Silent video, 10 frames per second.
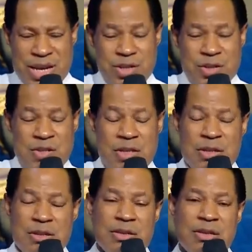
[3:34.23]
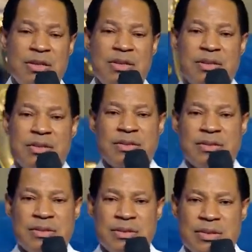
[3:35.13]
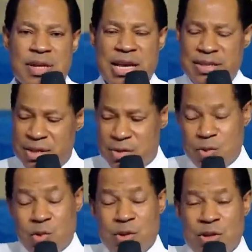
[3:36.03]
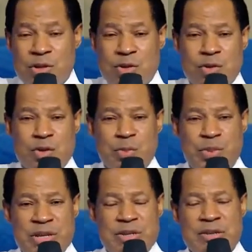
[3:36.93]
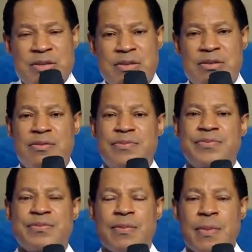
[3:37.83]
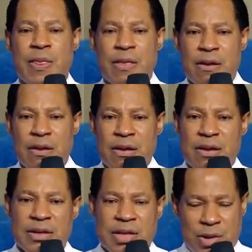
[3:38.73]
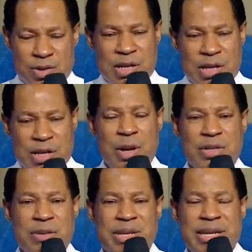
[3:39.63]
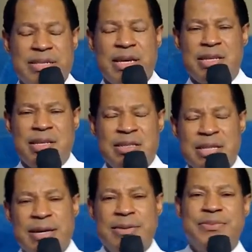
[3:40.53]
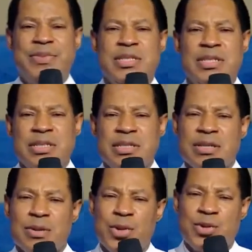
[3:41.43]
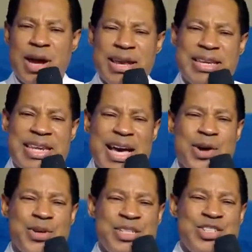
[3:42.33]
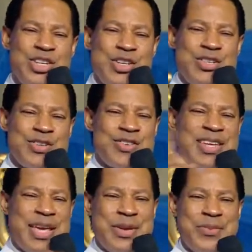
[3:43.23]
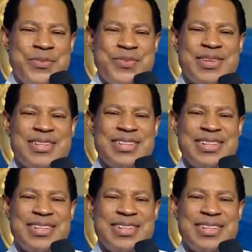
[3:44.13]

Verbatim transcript: that's what i just did i sent some words to some places i'll tell you about them later another time but right now in jesus name